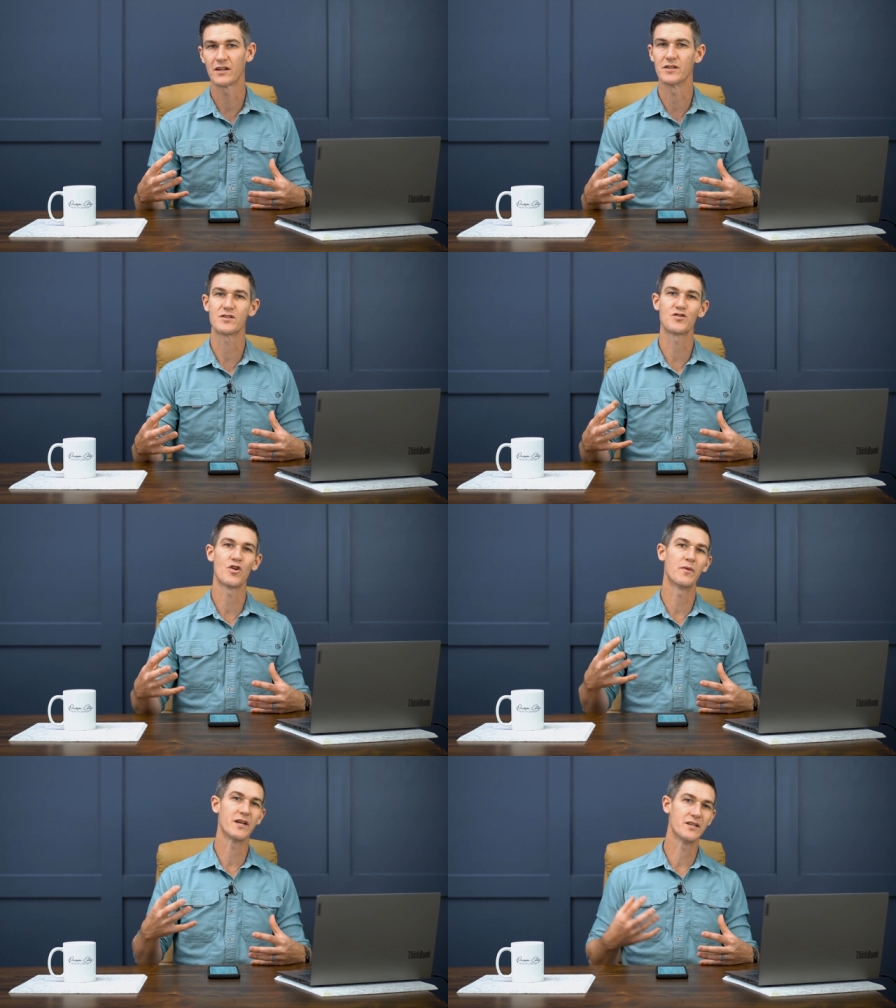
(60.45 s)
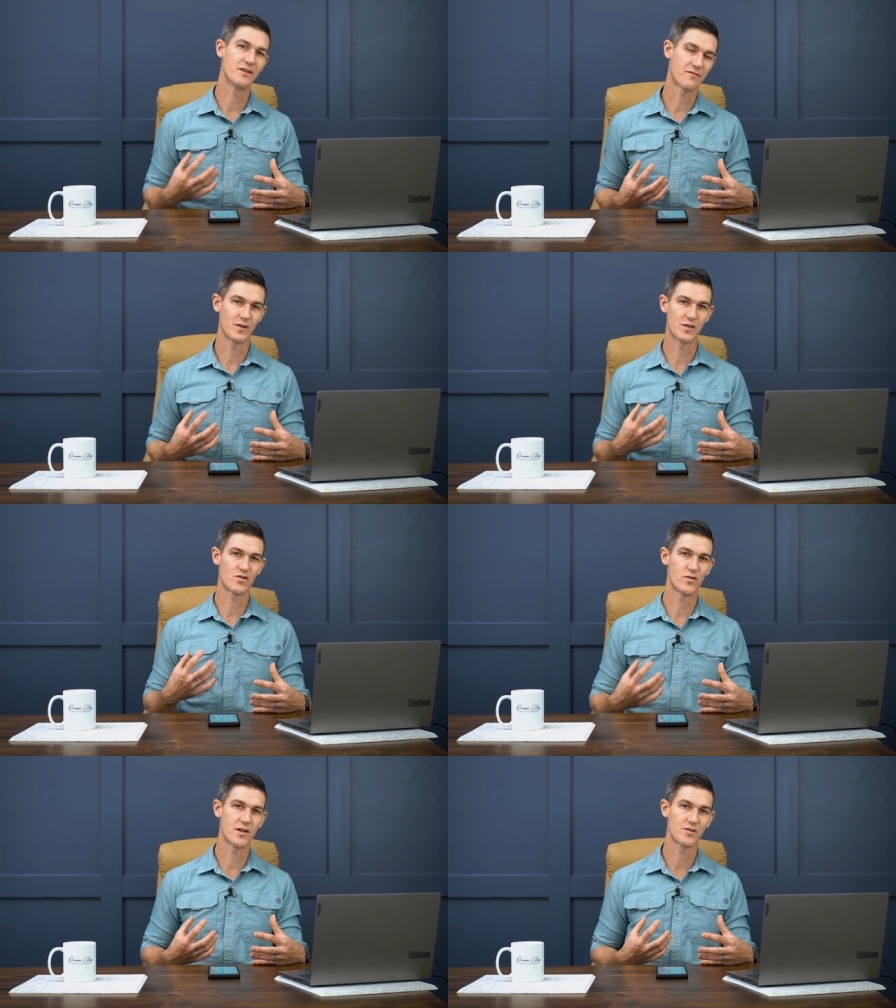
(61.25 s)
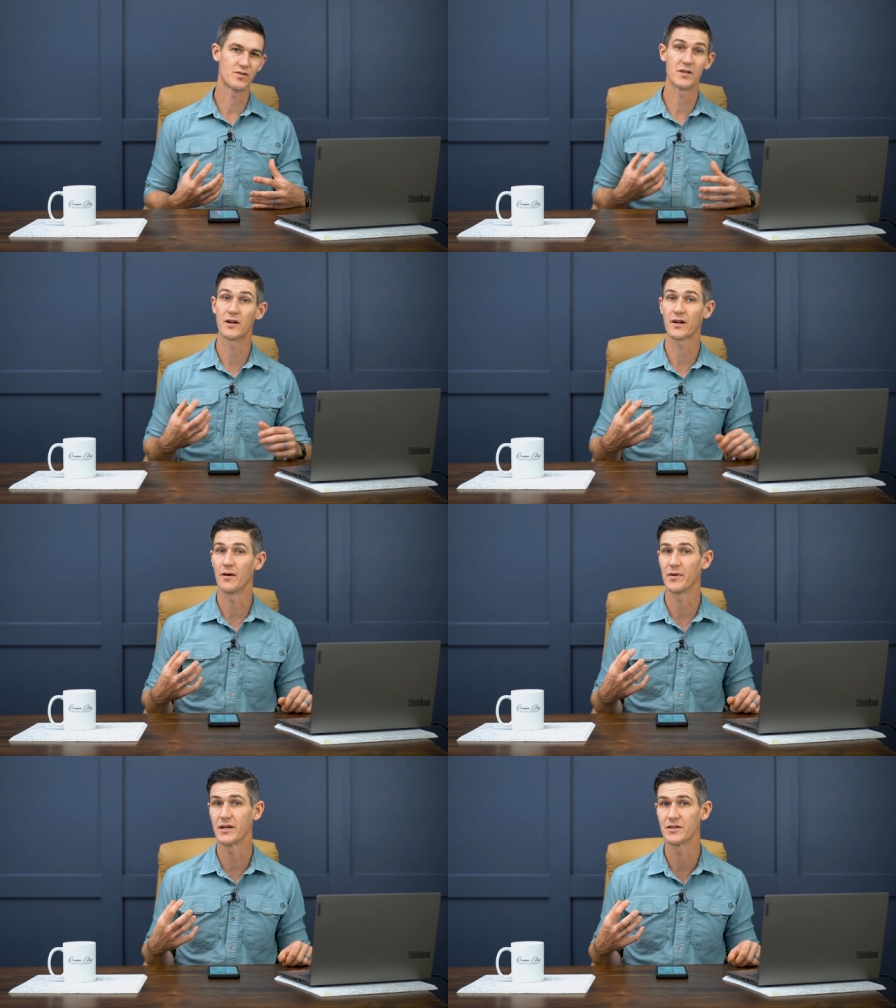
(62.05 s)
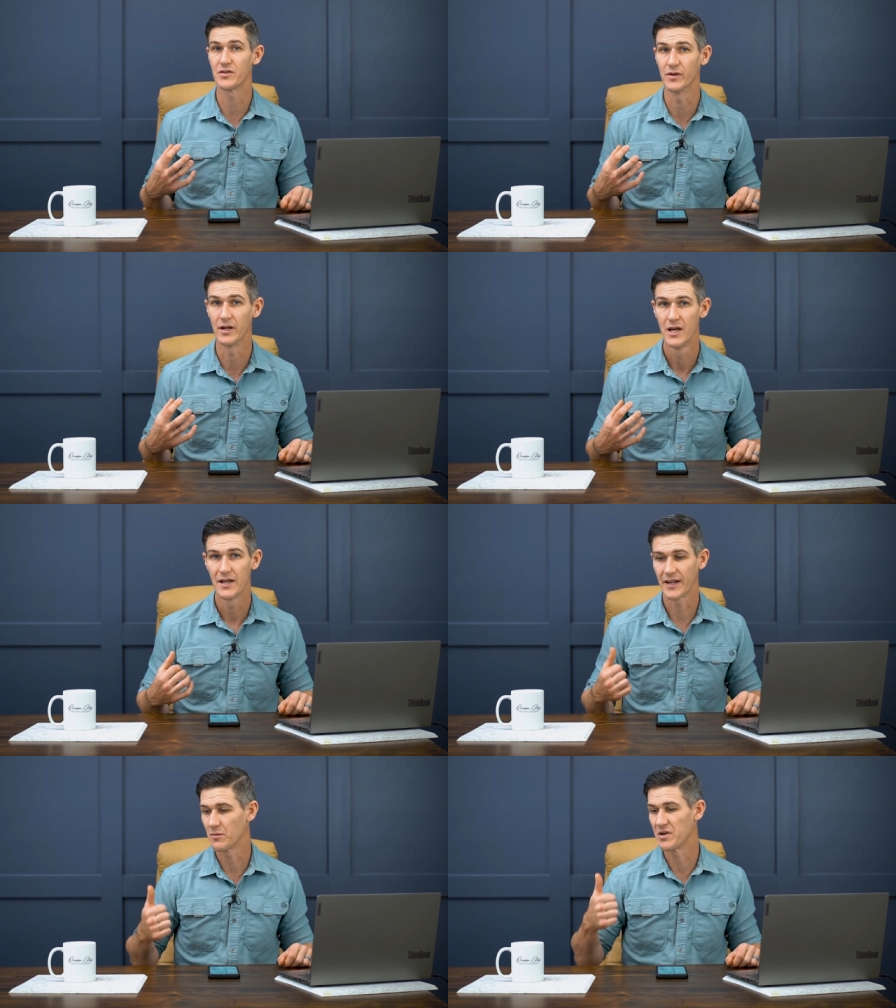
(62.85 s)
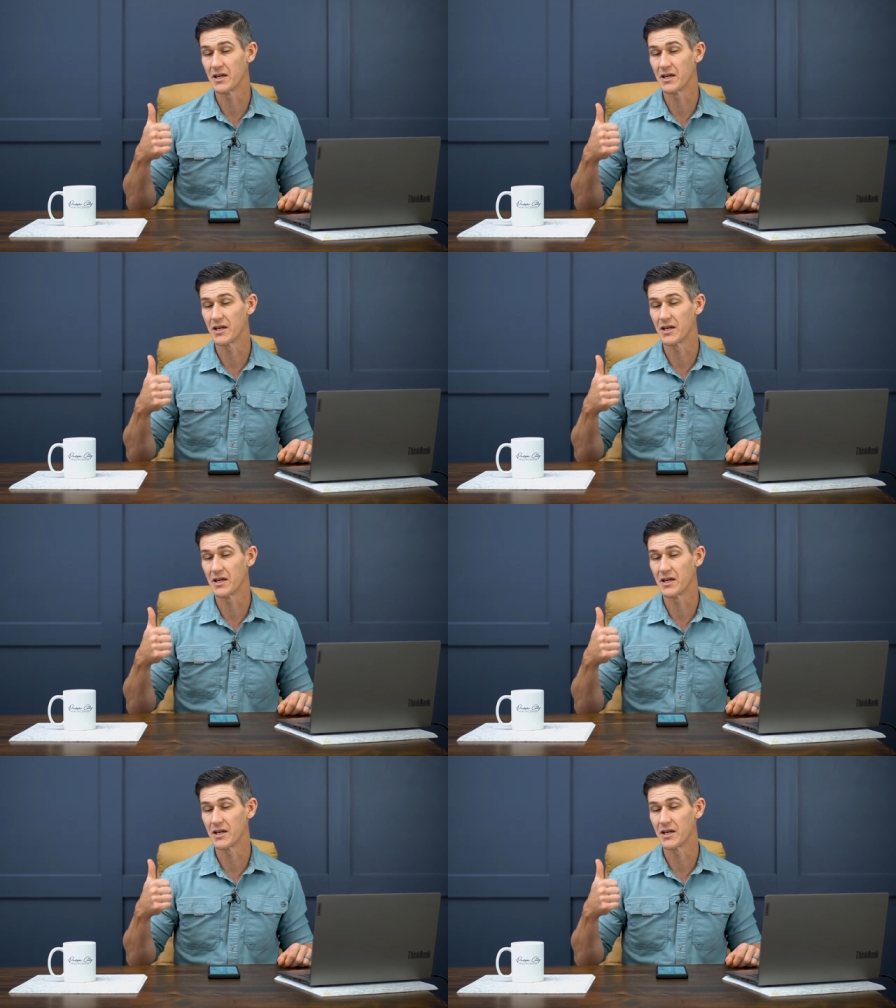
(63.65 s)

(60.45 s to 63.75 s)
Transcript: to so many different stressors that are coming into it. They could be